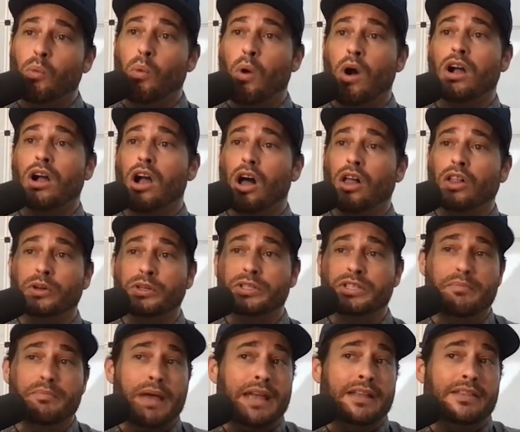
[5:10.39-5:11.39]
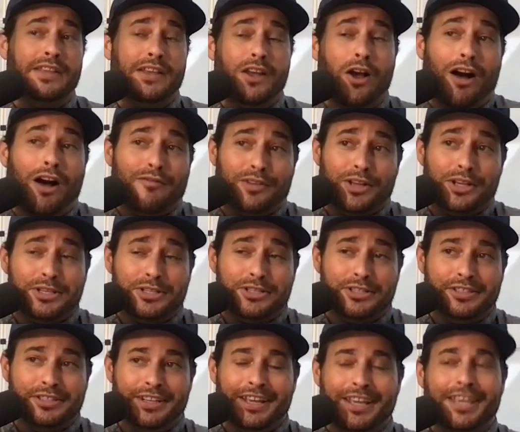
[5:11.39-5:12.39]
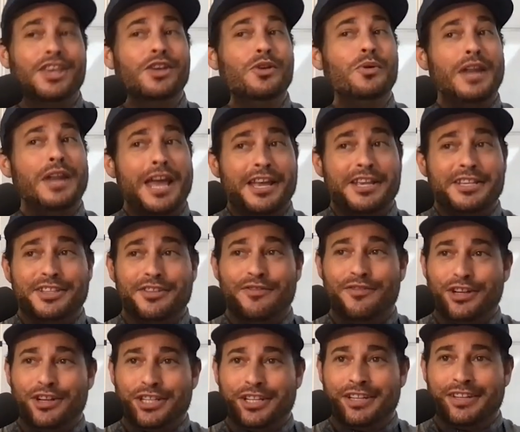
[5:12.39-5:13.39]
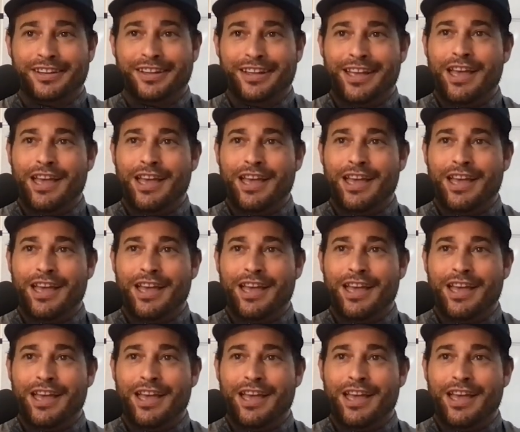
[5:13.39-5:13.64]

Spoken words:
what color to paint the office, Q&A is sufficient.